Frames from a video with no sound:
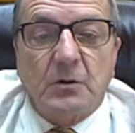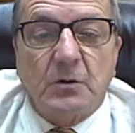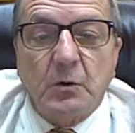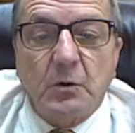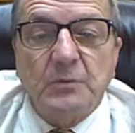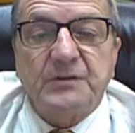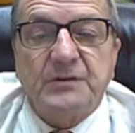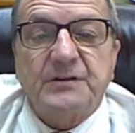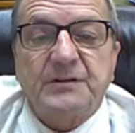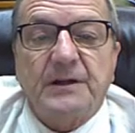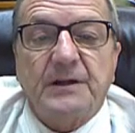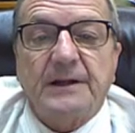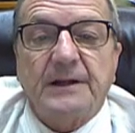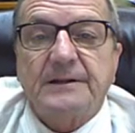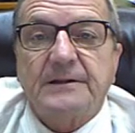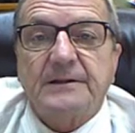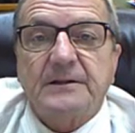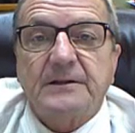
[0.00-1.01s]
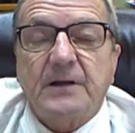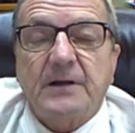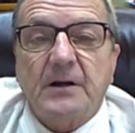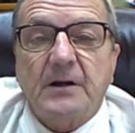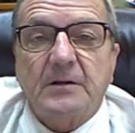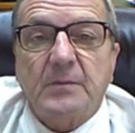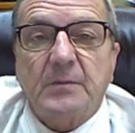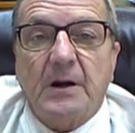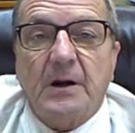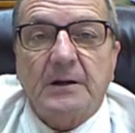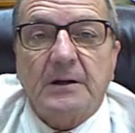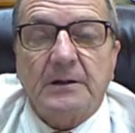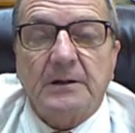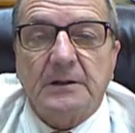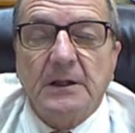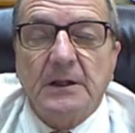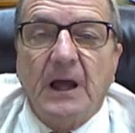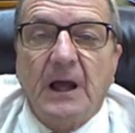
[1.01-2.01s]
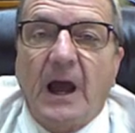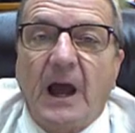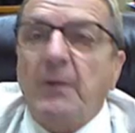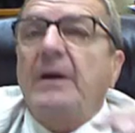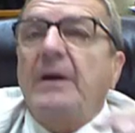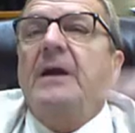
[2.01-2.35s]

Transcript: Who's to select at the target market? I want